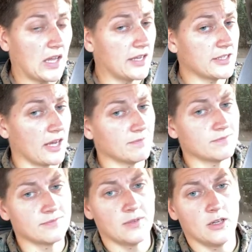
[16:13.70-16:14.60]
And yeah,
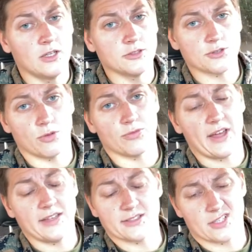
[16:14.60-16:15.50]
so
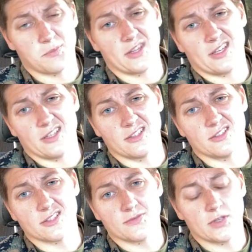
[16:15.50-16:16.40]
that is going to be the end of
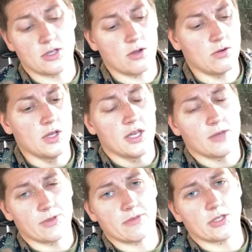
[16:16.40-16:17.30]
this video.
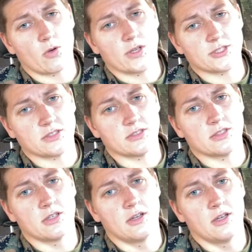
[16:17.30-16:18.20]
If you have any questions,
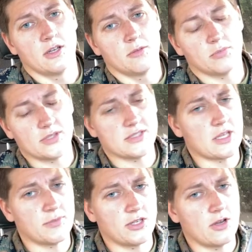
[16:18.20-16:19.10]
please
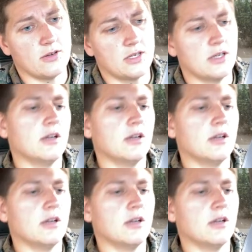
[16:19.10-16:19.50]
let me know.